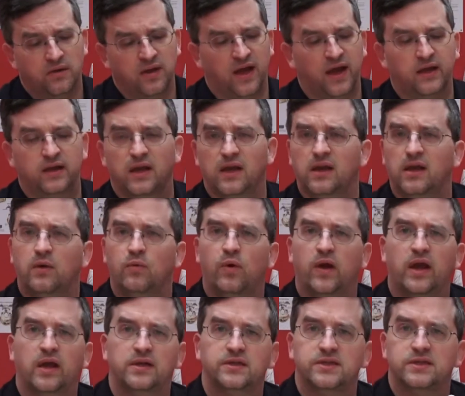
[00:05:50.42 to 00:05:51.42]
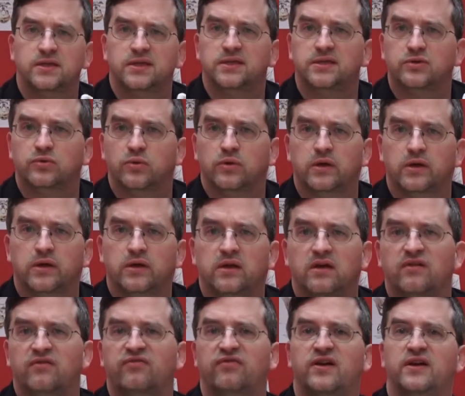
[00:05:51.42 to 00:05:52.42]
that any way it's
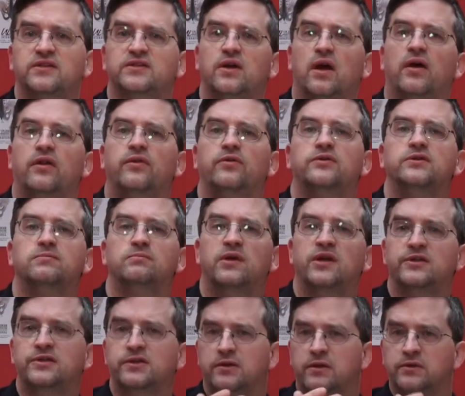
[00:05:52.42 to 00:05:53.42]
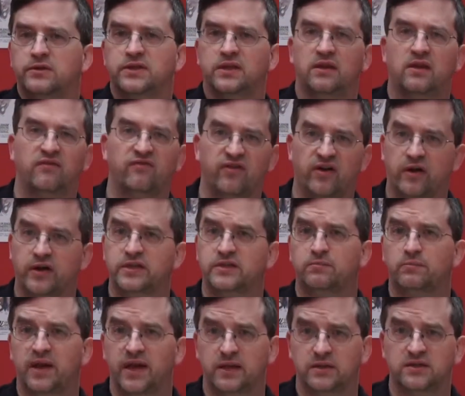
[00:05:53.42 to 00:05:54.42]
distorted affects all those muscles and the
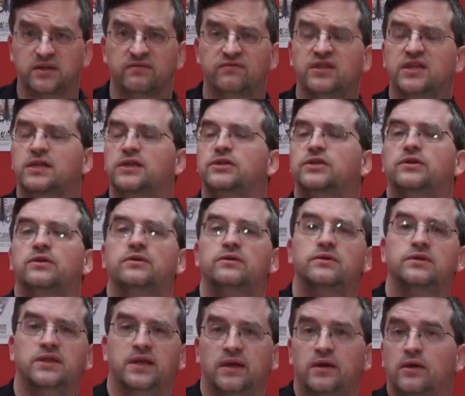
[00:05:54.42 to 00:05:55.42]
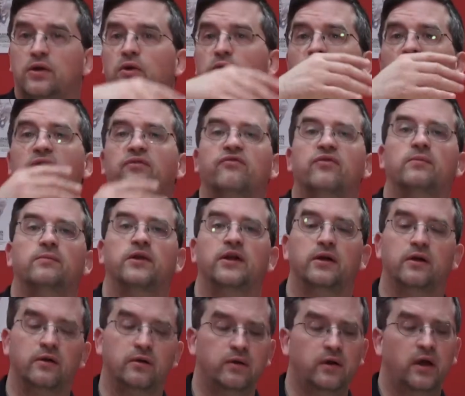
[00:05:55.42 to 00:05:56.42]
various bands of tissues that go out from
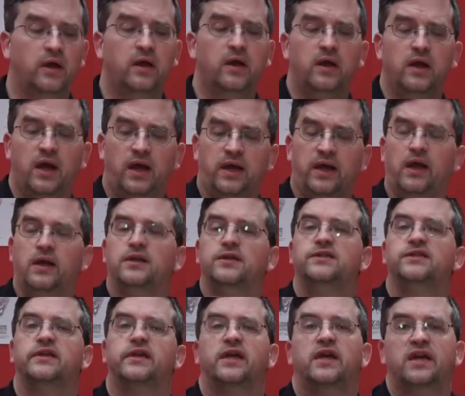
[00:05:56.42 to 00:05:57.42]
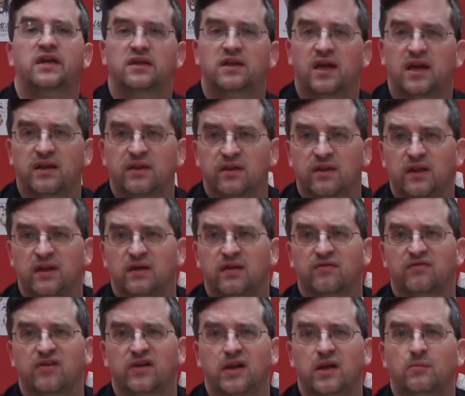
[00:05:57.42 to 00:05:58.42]
there. I honestly cannot
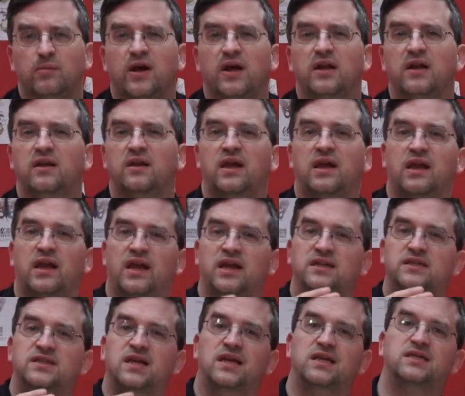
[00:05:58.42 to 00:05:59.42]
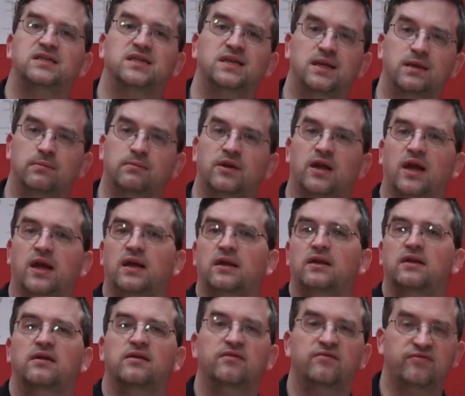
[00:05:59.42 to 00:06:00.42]
think of anybody that has that same
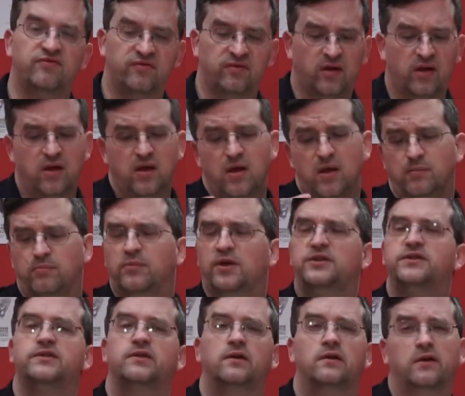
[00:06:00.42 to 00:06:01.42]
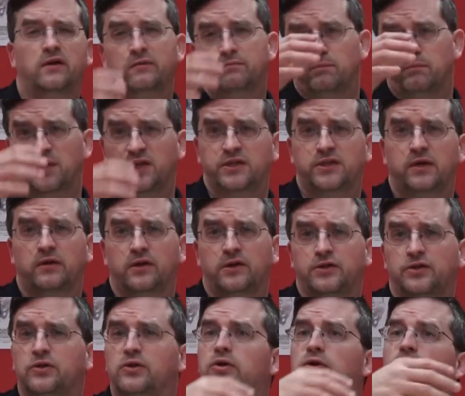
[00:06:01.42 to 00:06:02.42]
kind of muscul
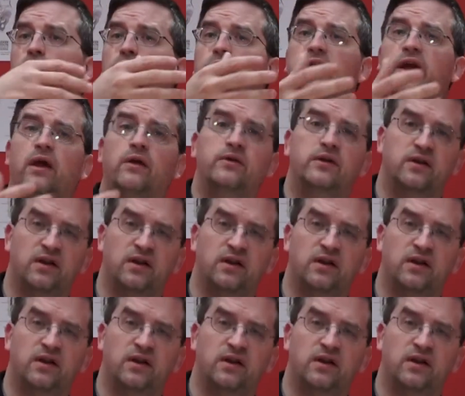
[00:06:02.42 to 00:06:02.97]
musculature going